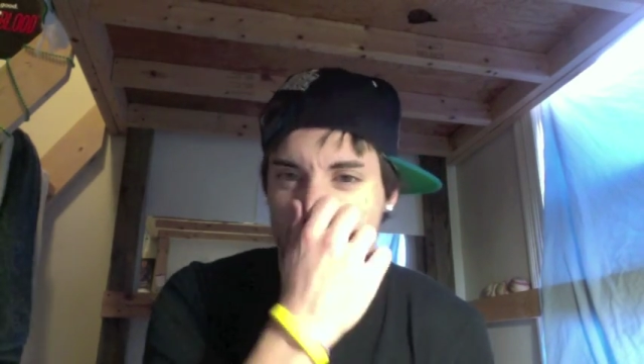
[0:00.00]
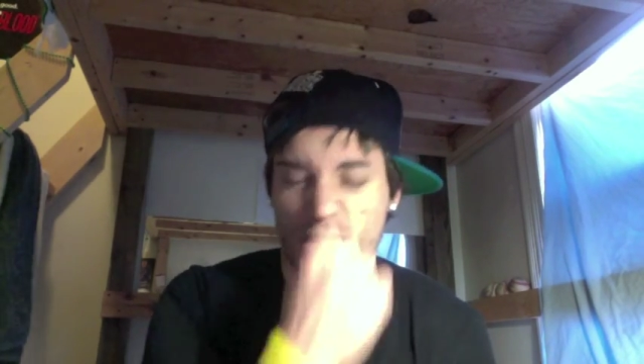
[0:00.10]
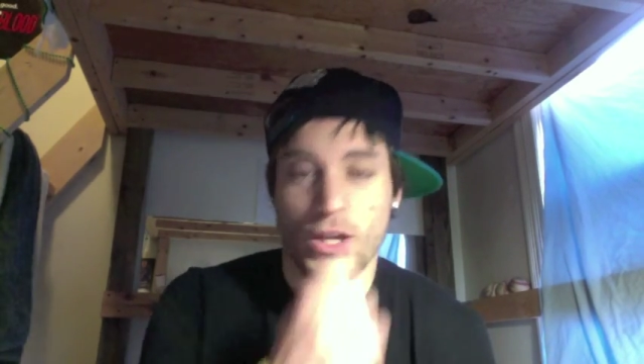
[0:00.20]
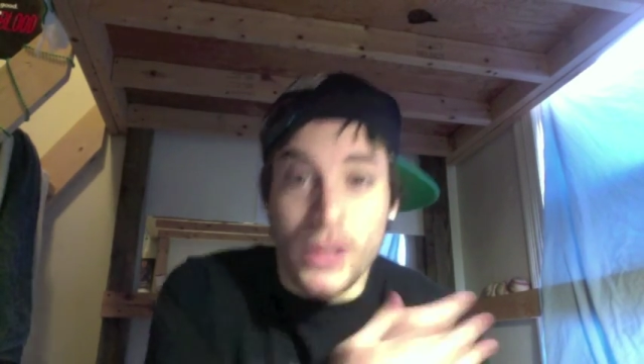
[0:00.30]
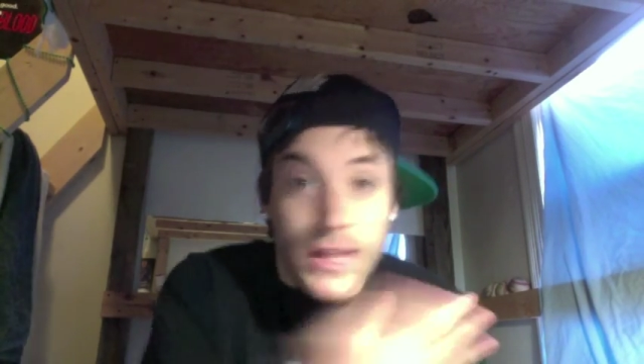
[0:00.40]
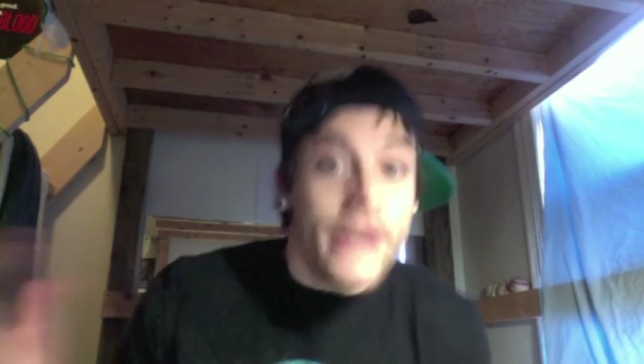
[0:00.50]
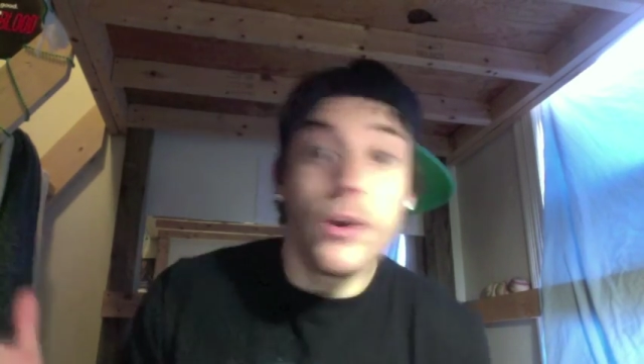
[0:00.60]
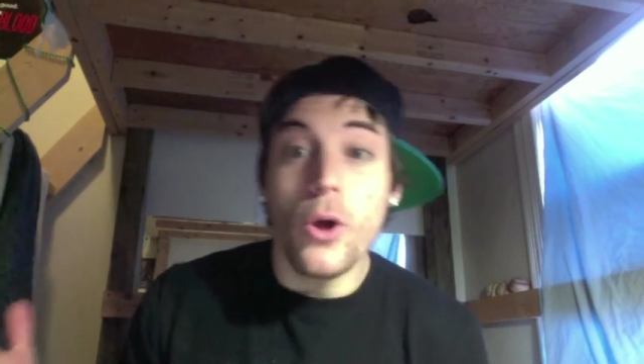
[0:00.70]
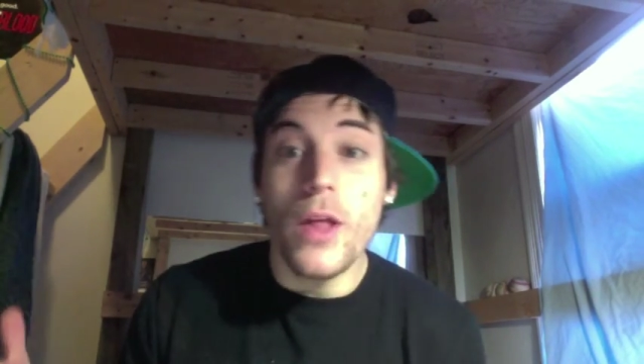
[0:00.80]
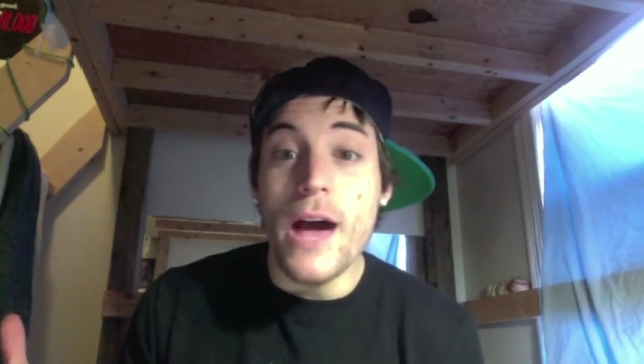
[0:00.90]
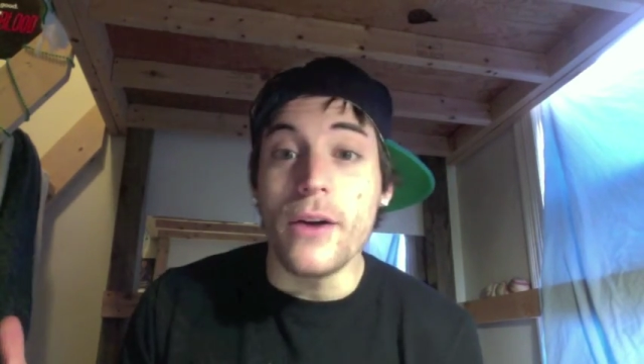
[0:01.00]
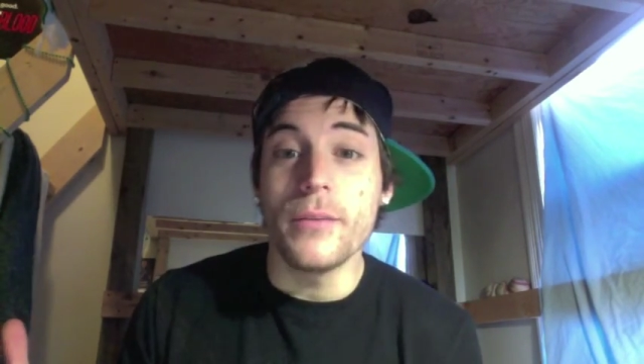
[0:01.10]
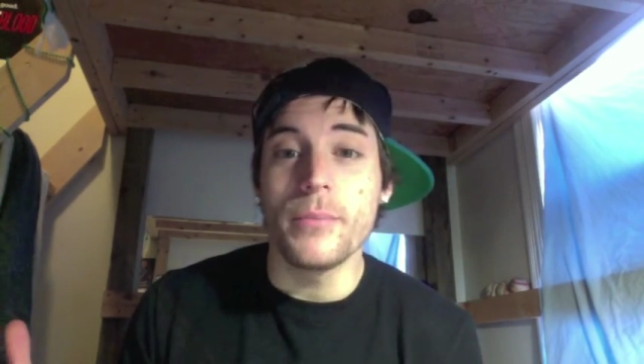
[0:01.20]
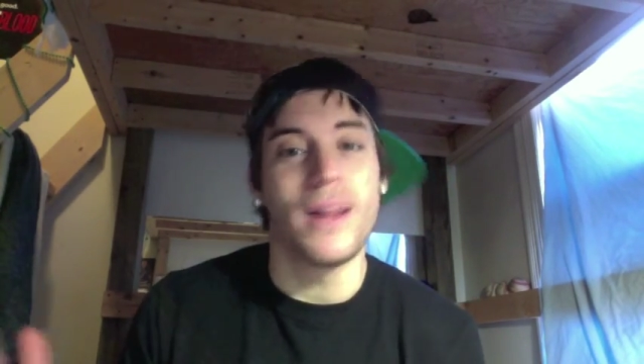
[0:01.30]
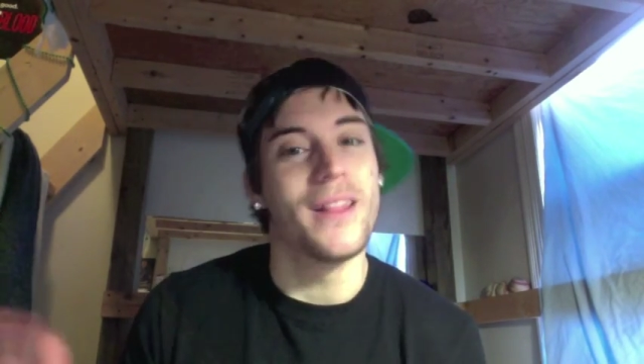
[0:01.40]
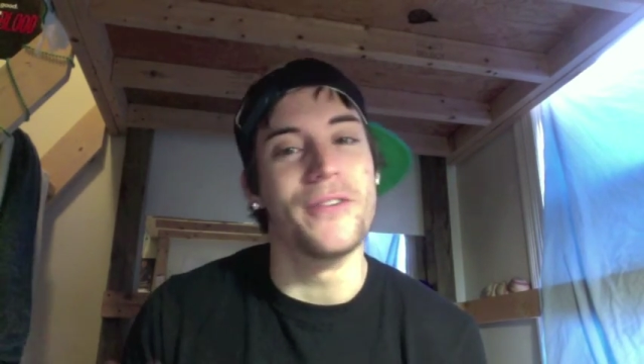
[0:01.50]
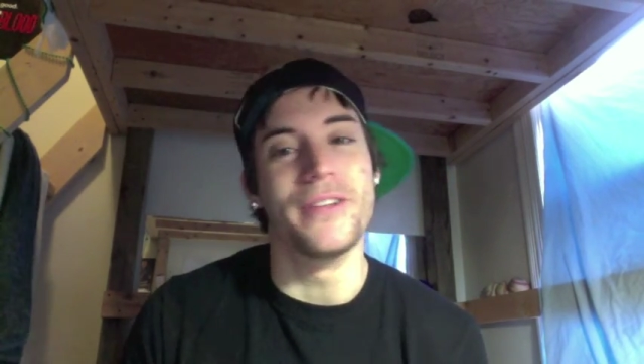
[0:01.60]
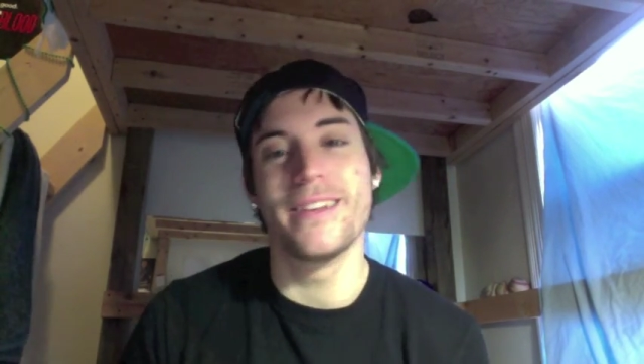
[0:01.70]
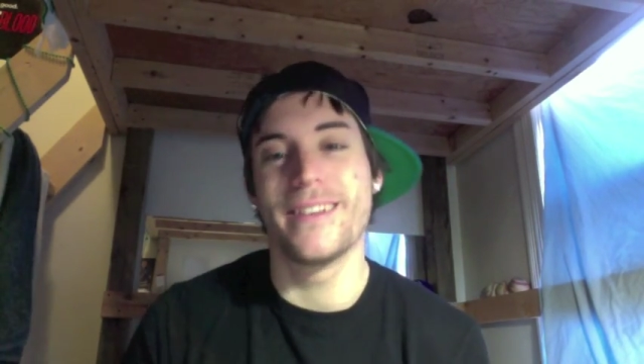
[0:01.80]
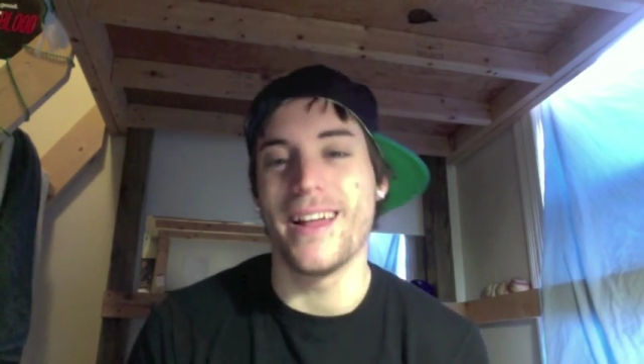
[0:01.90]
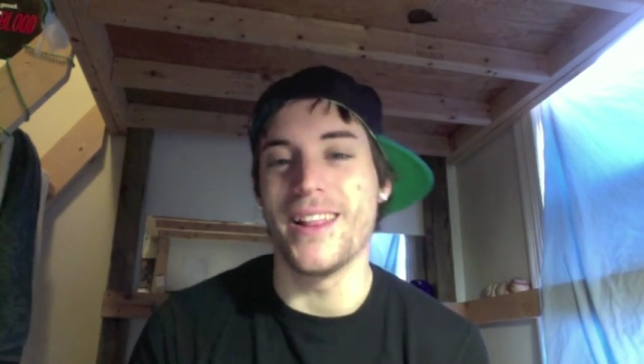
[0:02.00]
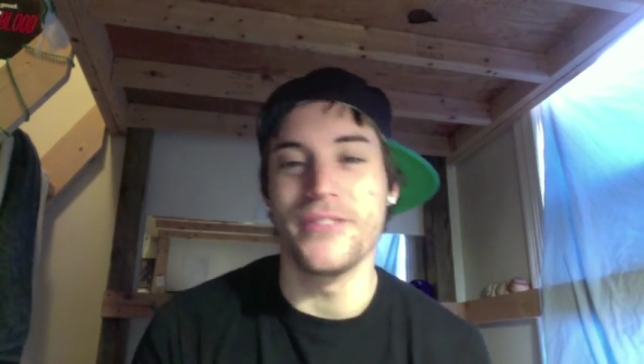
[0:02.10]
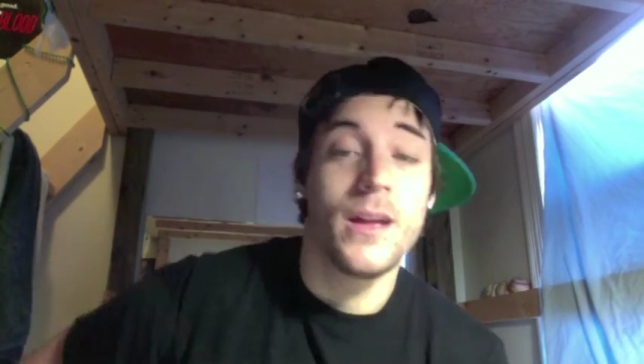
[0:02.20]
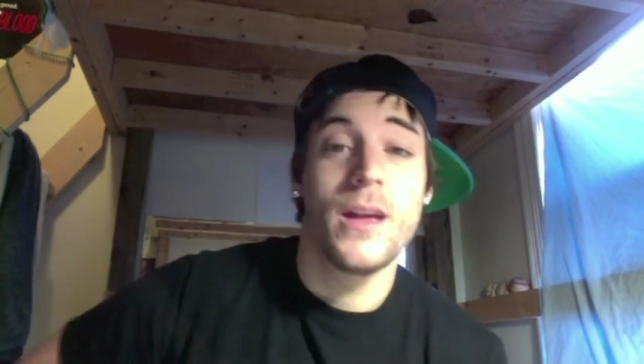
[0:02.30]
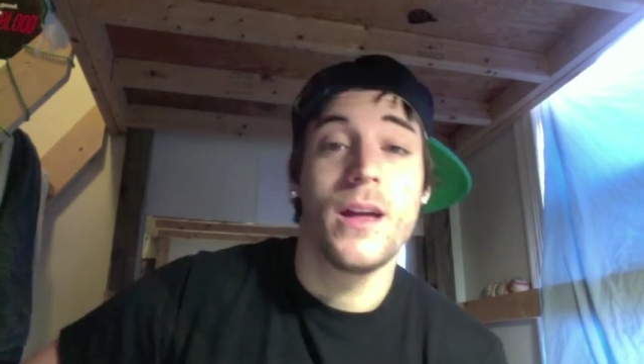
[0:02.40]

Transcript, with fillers: let it all out. But I love it. I love it.